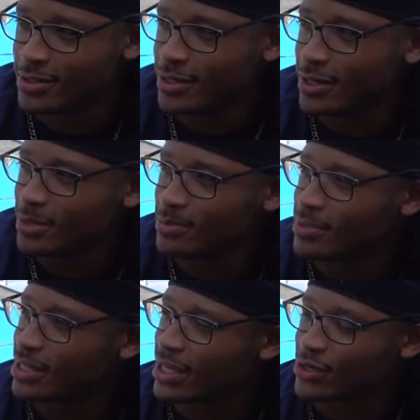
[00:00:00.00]

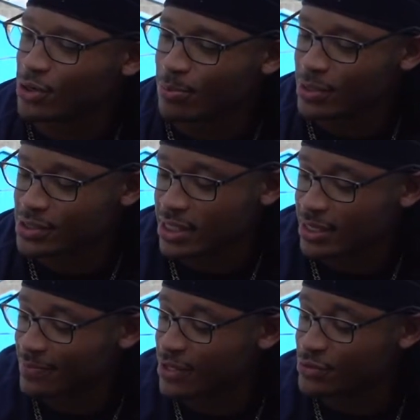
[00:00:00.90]
But like, you know, a person like
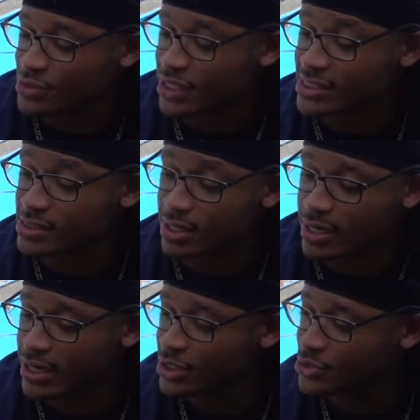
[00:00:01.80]
me who's chasing a lot
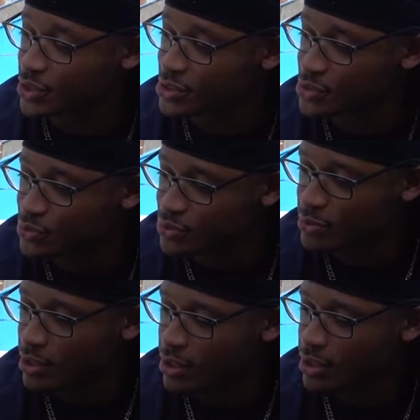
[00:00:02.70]
of interests, who,
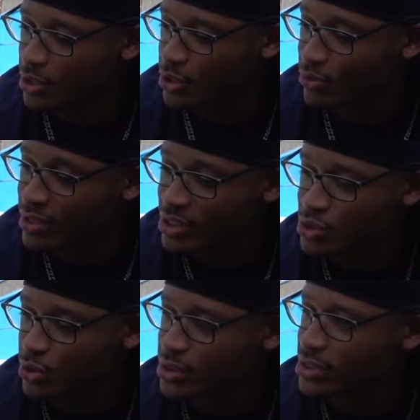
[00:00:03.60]
you know, really
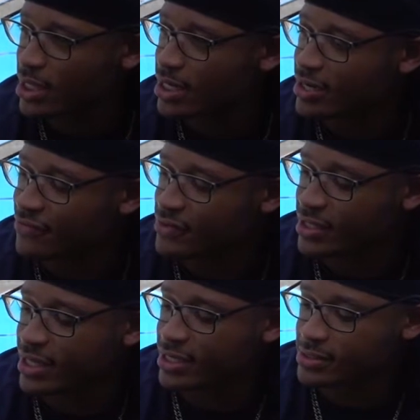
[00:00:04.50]
enjoys a lot of different
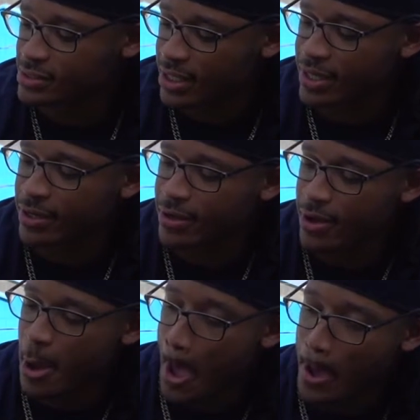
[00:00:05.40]
things, like,
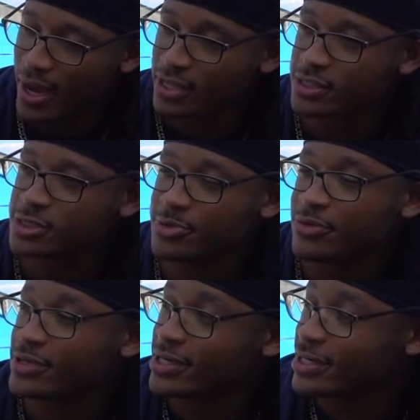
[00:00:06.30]
I look to be
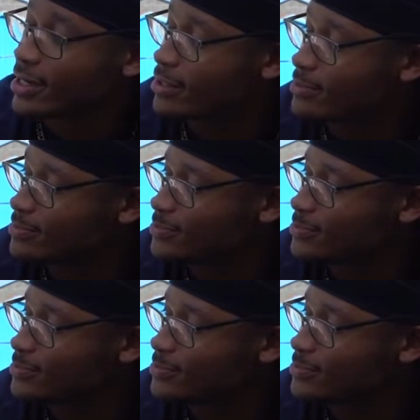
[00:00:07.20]
really good at them.